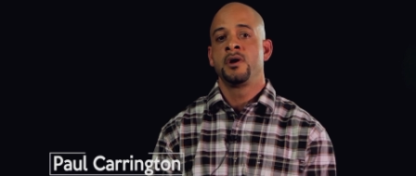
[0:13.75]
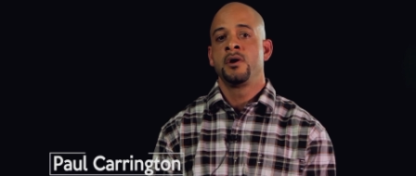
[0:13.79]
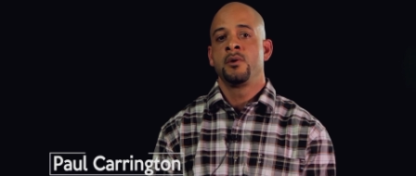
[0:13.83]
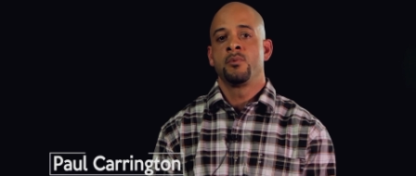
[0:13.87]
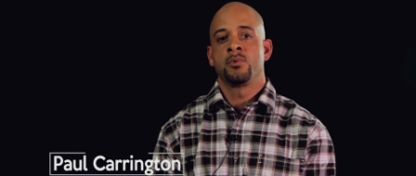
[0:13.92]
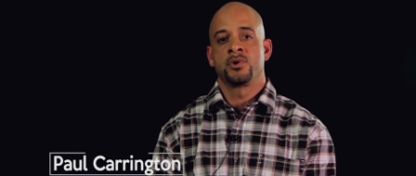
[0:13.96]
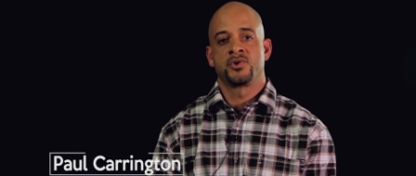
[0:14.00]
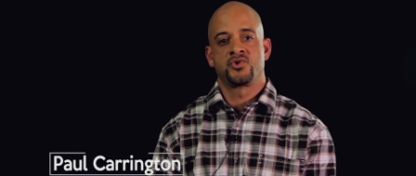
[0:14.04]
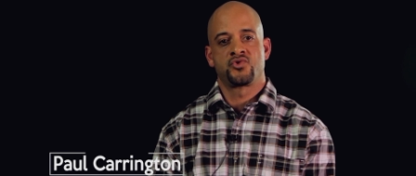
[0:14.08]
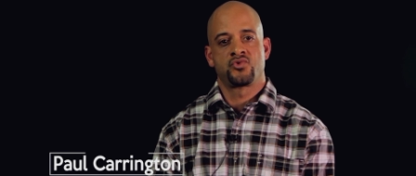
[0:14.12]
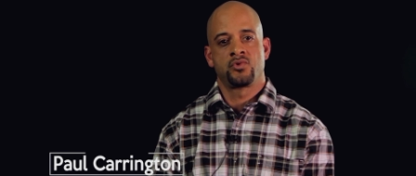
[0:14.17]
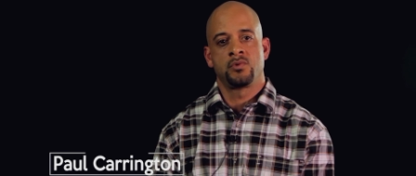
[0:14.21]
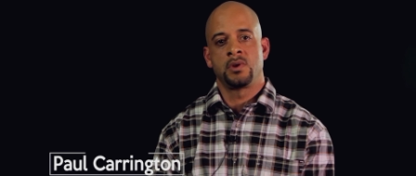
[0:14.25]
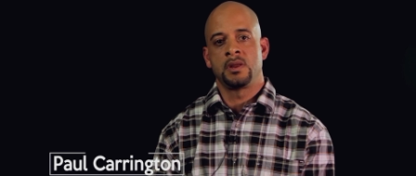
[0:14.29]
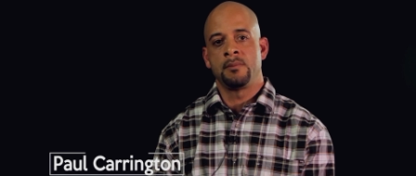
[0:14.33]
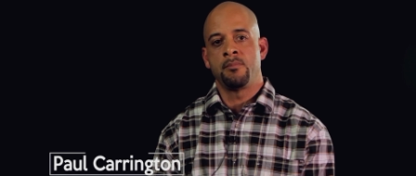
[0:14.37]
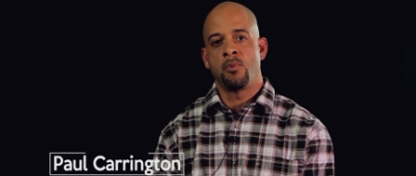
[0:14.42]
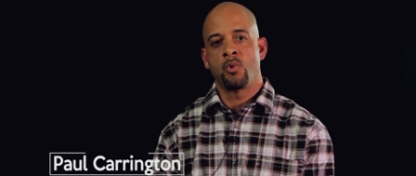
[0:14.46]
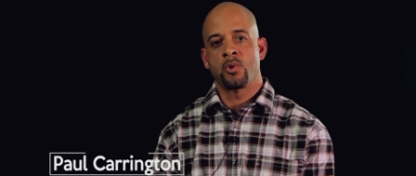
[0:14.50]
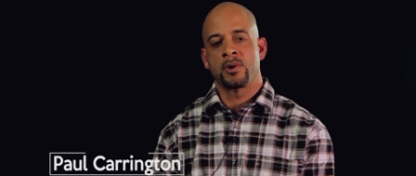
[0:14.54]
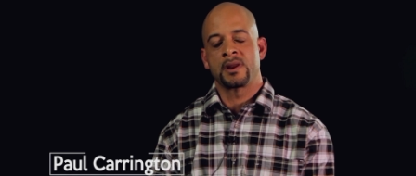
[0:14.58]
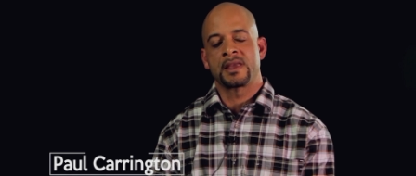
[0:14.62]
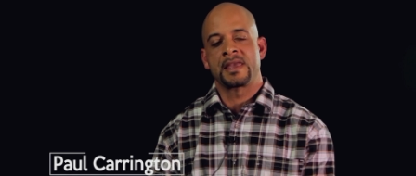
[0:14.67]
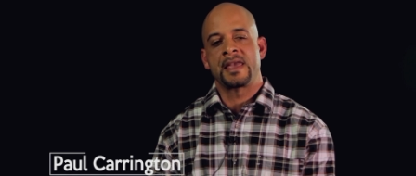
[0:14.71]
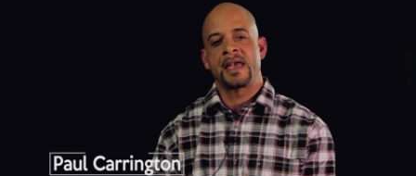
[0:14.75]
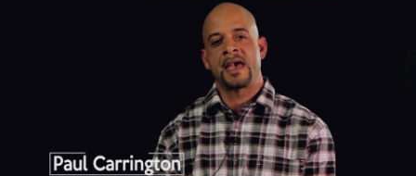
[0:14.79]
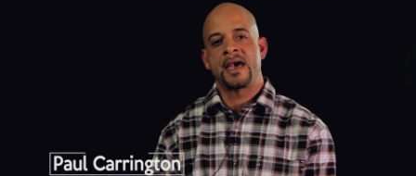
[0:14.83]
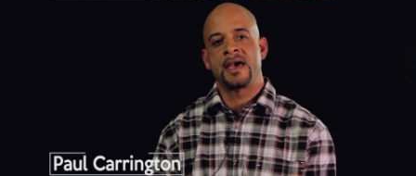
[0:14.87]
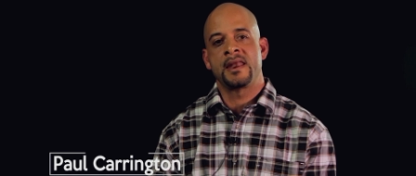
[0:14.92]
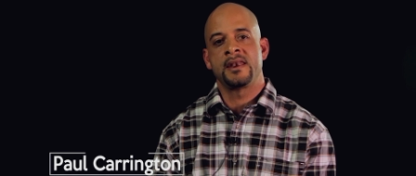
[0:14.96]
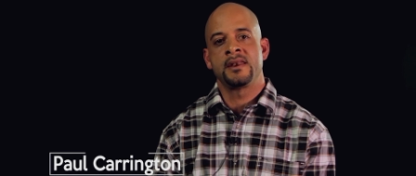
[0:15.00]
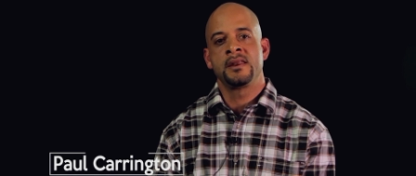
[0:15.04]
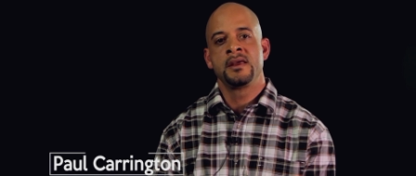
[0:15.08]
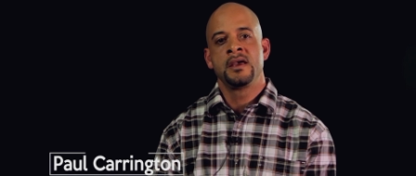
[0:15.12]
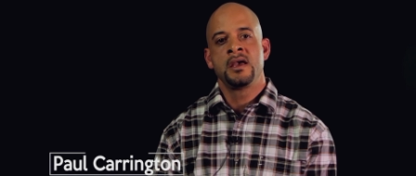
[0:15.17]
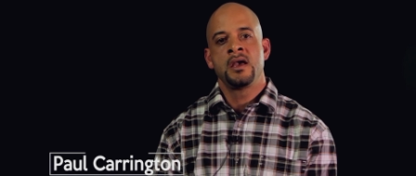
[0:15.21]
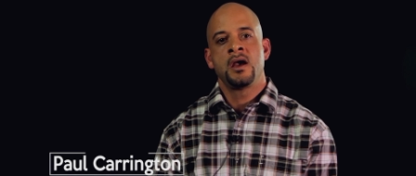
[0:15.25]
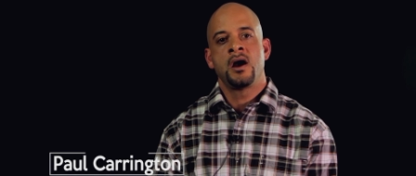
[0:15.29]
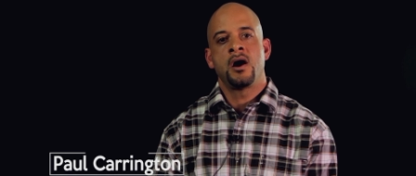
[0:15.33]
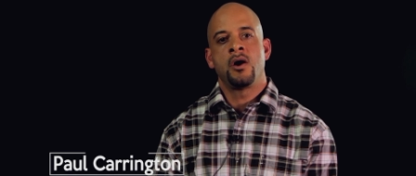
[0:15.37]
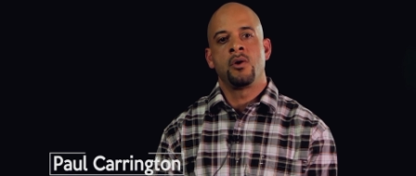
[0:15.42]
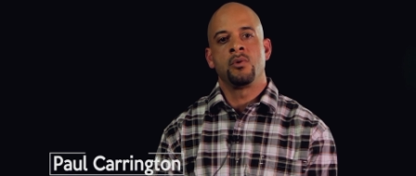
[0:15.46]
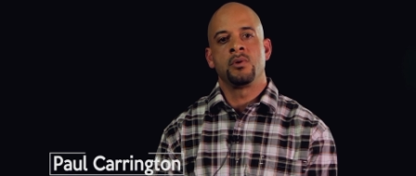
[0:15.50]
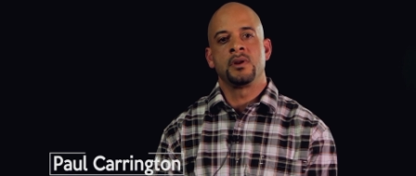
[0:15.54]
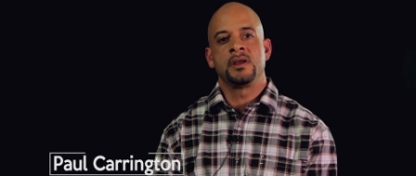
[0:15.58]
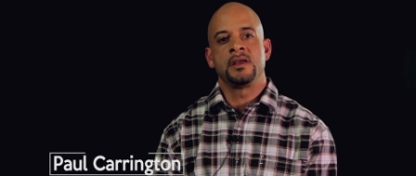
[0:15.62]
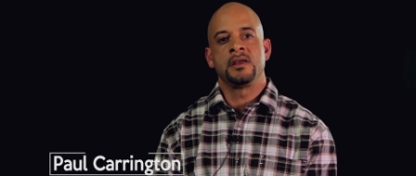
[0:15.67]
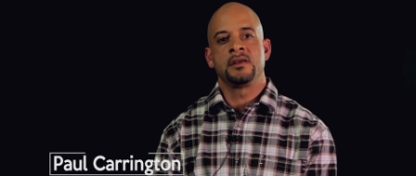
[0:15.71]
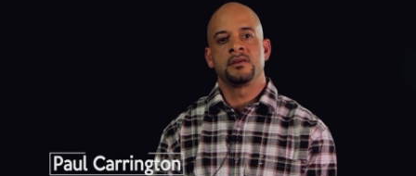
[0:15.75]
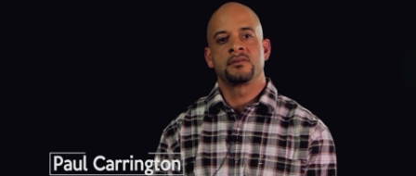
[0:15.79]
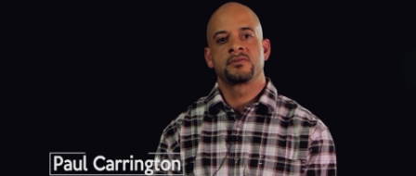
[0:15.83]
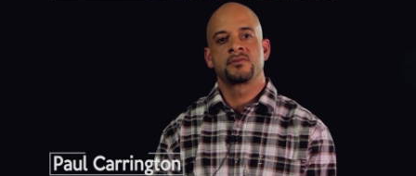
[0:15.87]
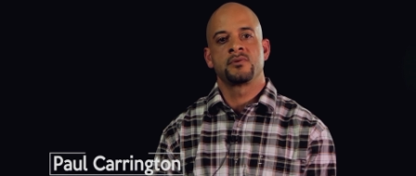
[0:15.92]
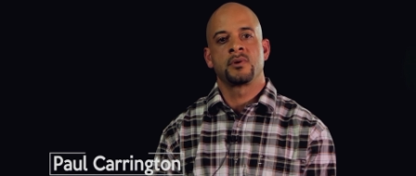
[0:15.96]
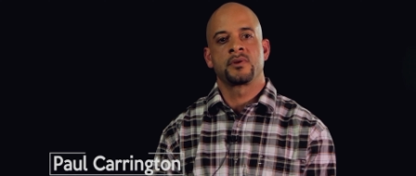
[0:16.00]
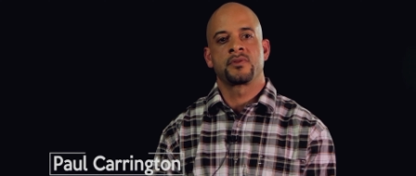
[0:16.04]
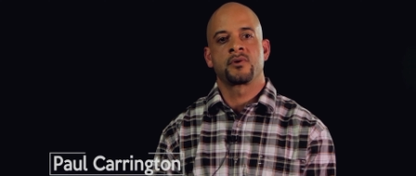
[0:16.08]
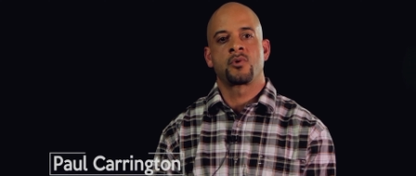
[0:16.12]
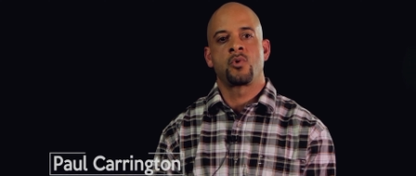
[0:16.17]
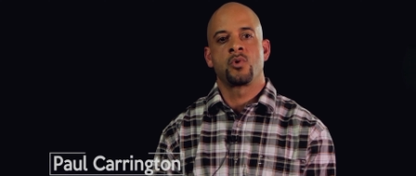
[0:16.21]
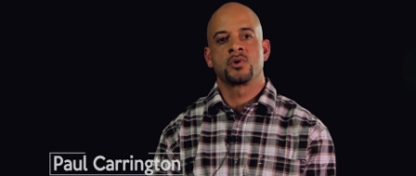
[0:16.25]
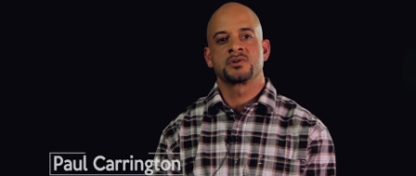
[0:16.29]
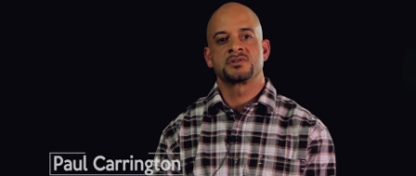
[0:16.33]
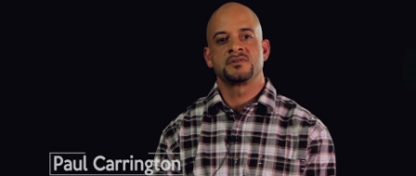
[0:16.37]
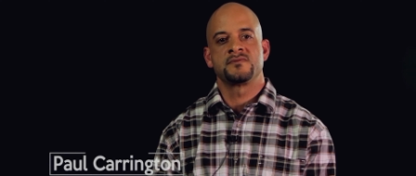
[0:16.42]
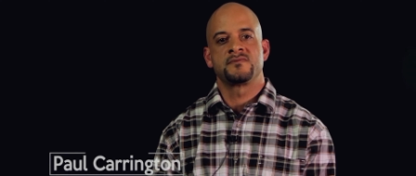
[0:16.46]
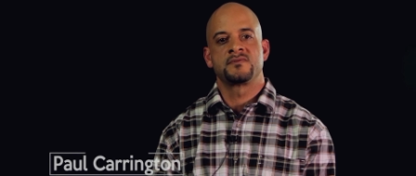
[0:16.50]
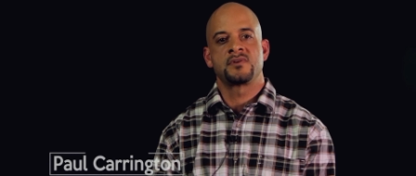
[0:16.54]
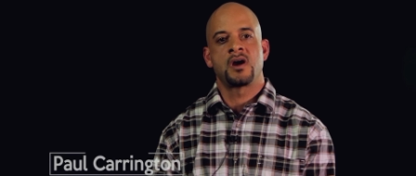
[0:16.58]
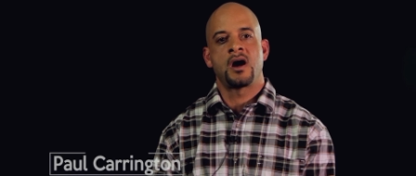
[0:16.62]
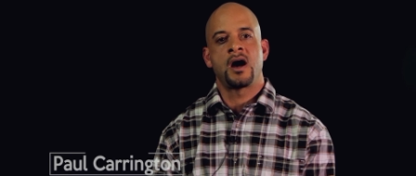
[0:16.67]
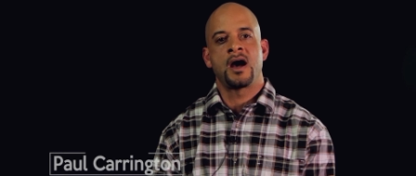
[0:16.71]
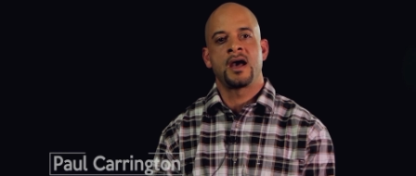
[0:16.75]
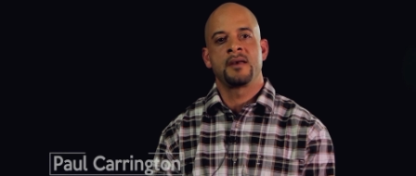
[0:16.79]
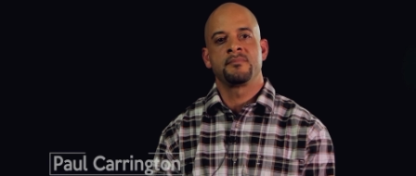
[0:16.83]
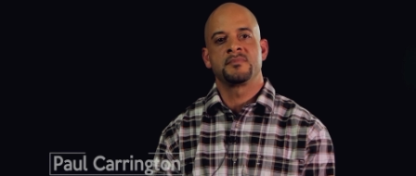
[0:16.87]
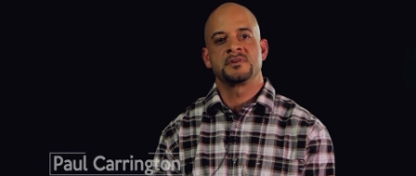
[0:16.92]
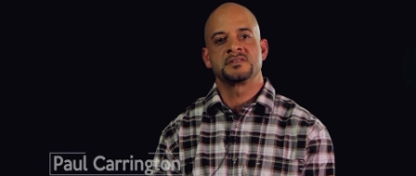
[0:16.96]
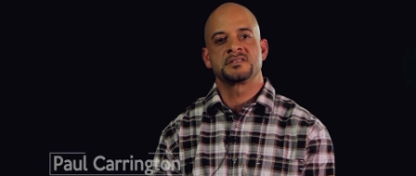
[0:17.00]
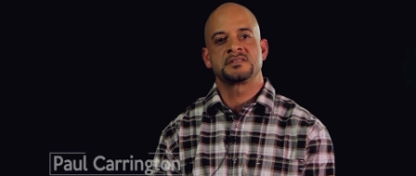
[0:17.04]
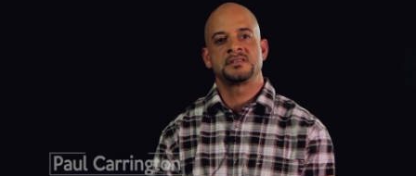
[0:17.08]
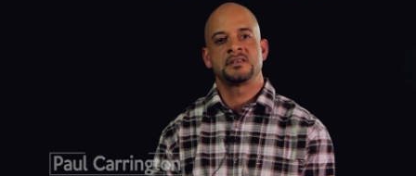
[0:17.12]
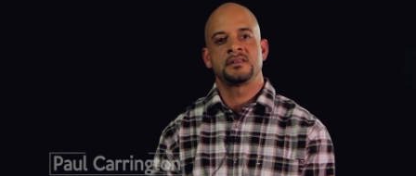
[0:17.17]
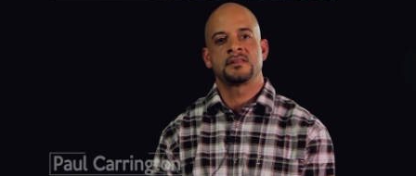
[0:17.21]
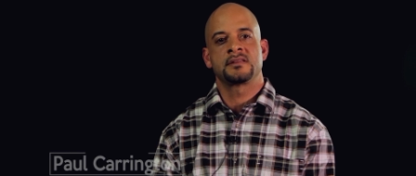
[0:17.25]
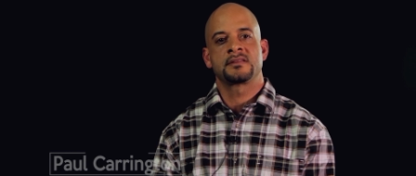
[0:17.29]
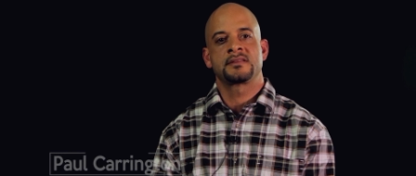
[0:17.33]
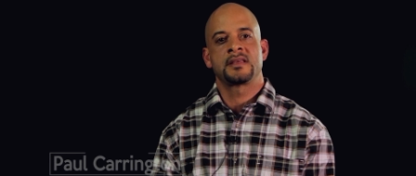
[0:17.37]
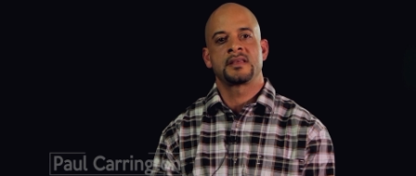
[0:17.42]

were truly born again, only throughout the course of time to see that